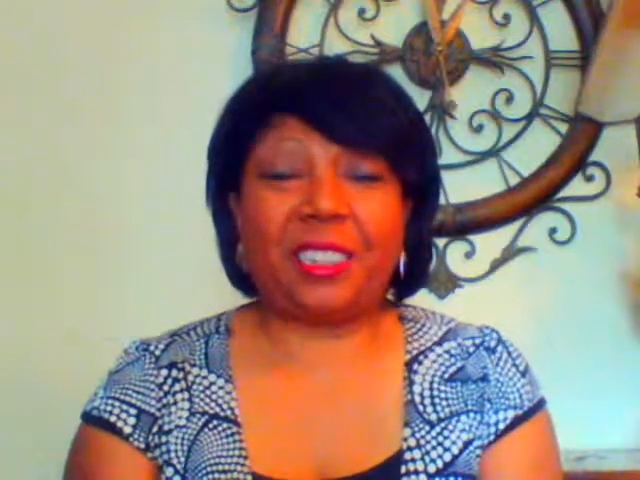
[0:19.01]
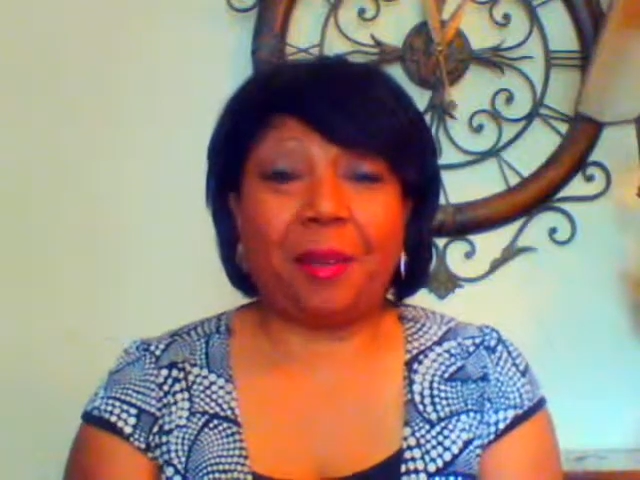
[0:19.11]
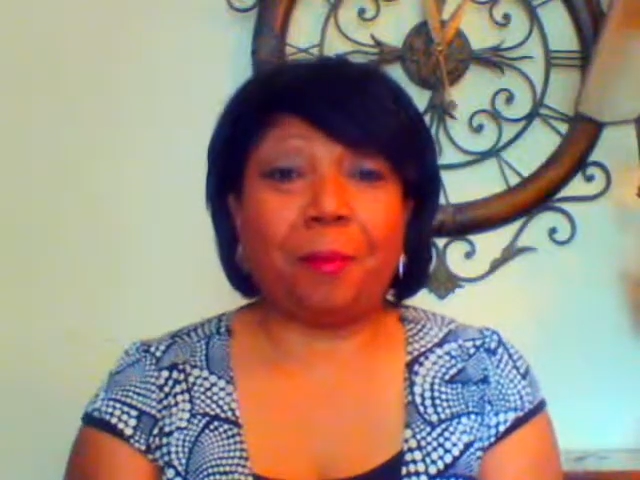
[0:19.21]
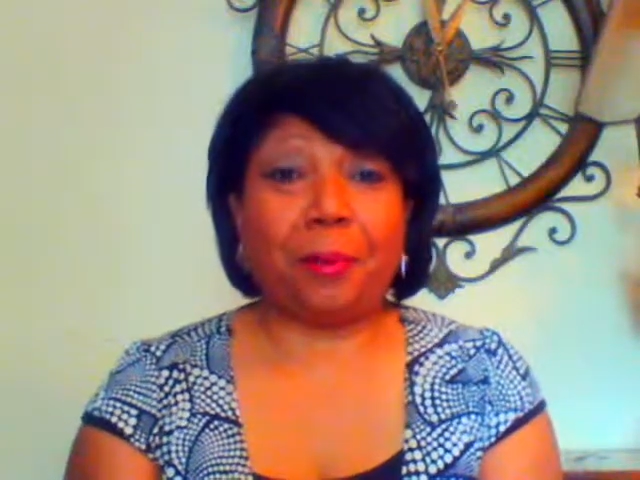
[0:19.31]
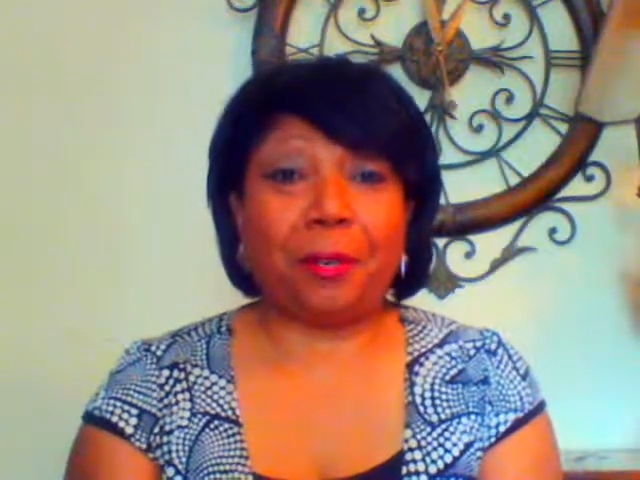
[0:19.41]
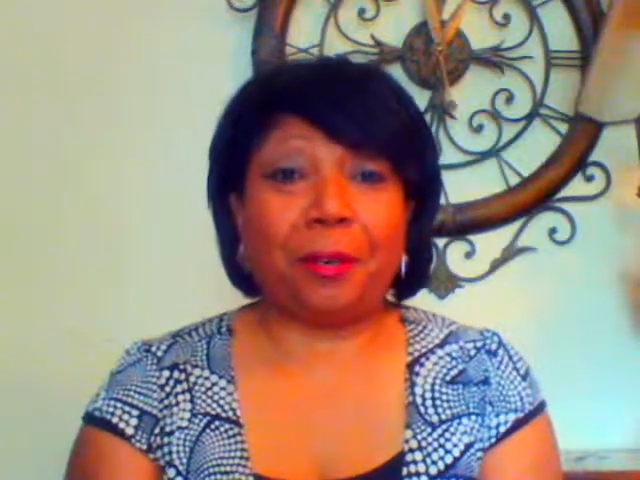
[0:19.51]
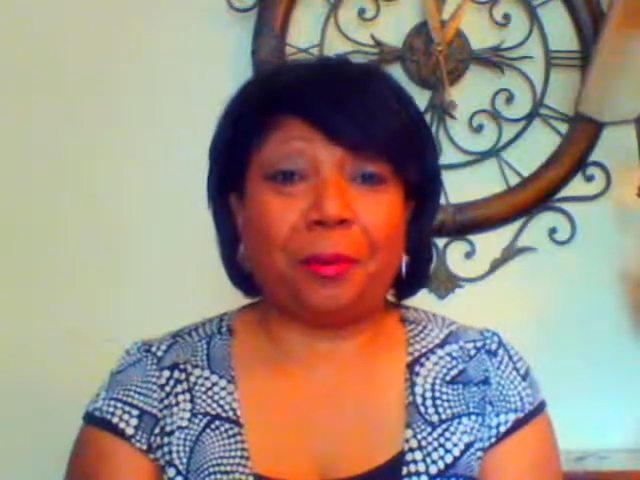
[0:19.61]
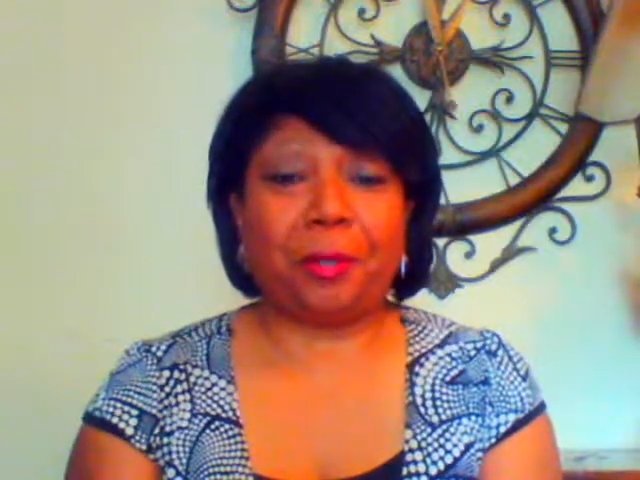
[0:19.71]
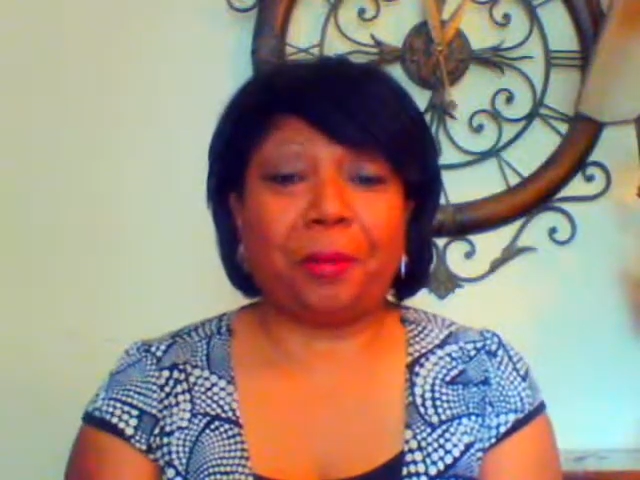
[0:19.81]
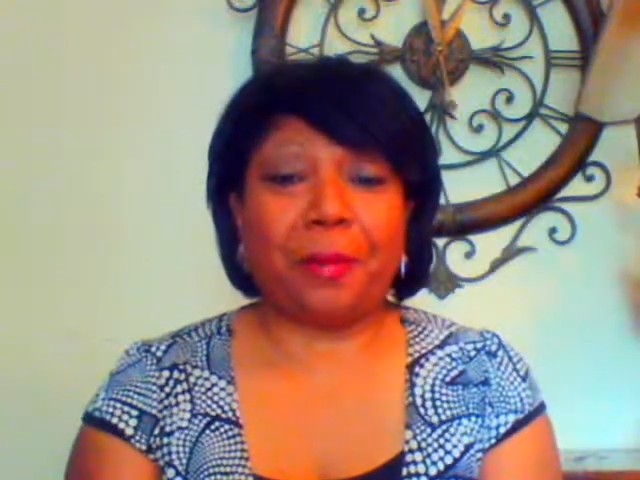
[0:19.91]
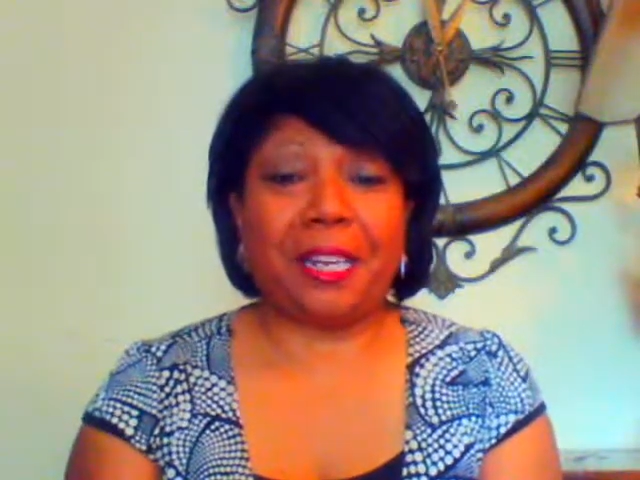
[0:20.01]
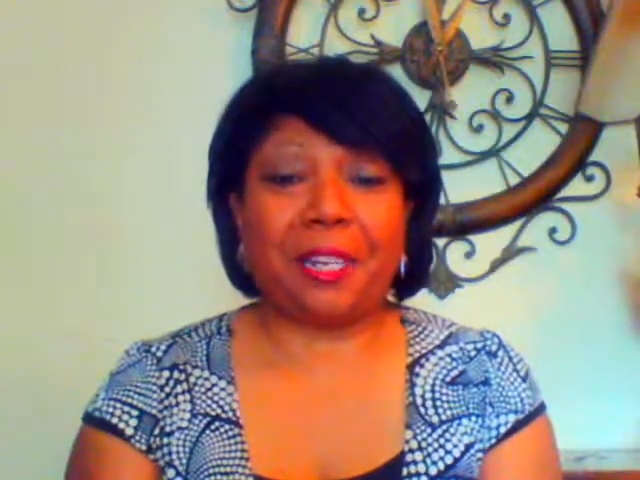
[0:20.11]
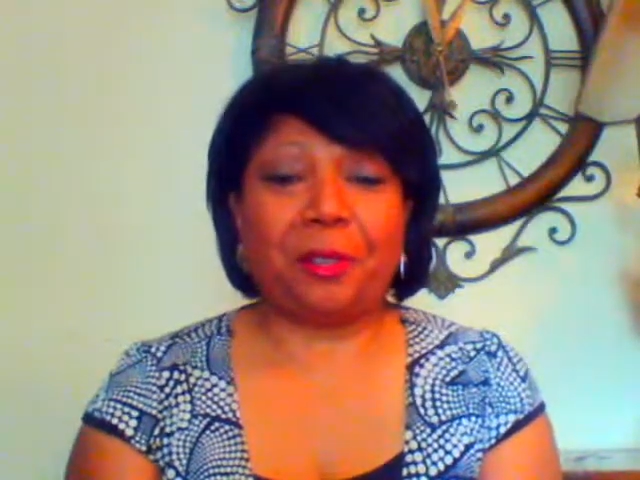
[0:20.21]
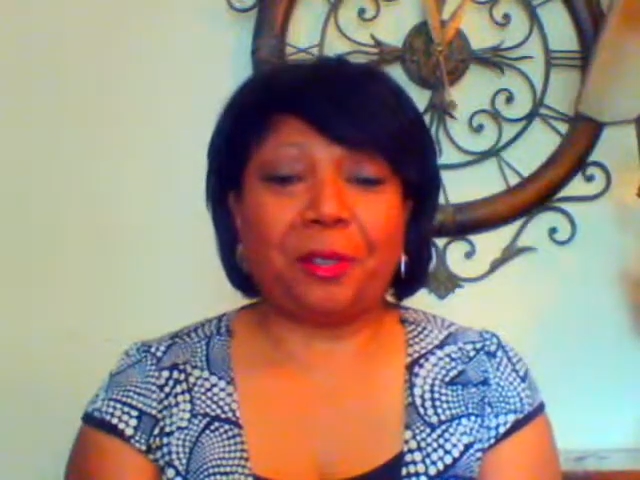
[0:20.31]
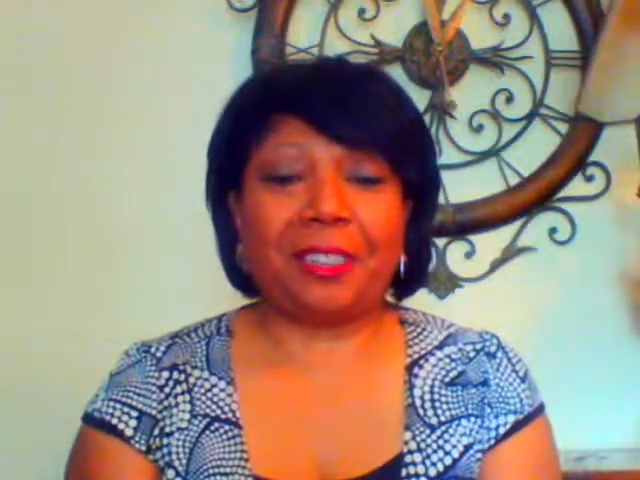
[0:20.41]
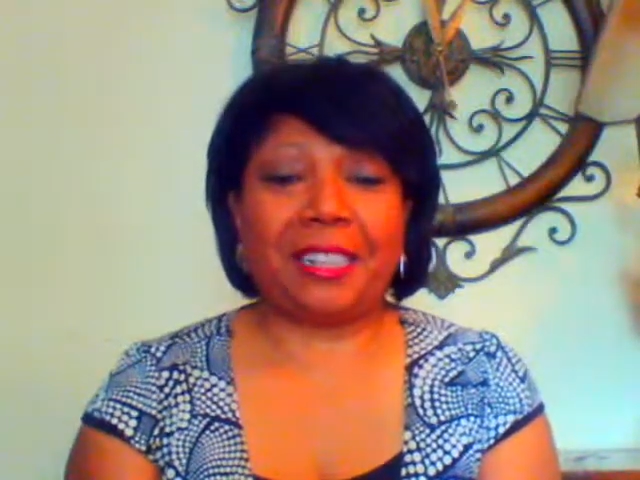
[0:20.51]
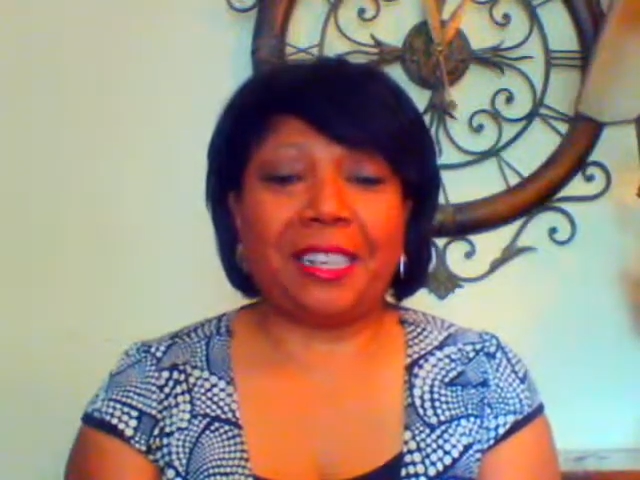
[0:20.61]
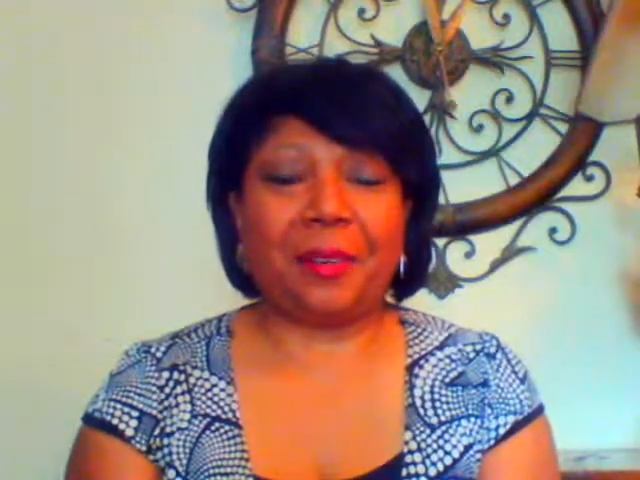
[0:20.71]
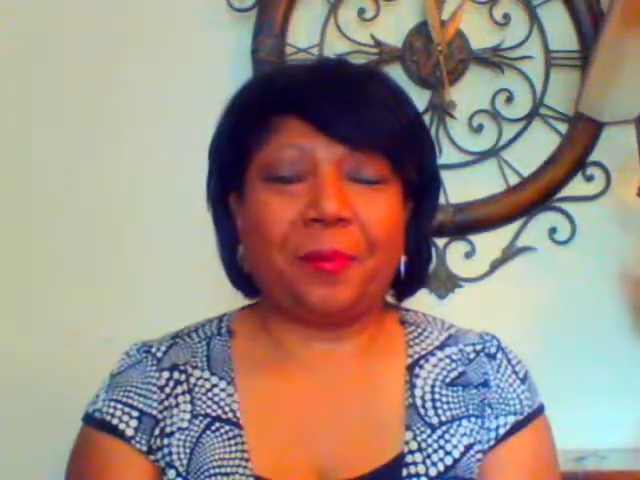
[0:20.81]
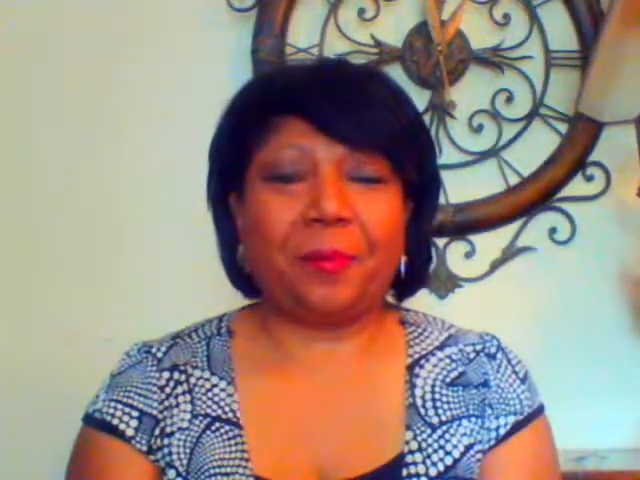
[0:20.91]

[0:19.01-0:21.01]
some book with me you'll see.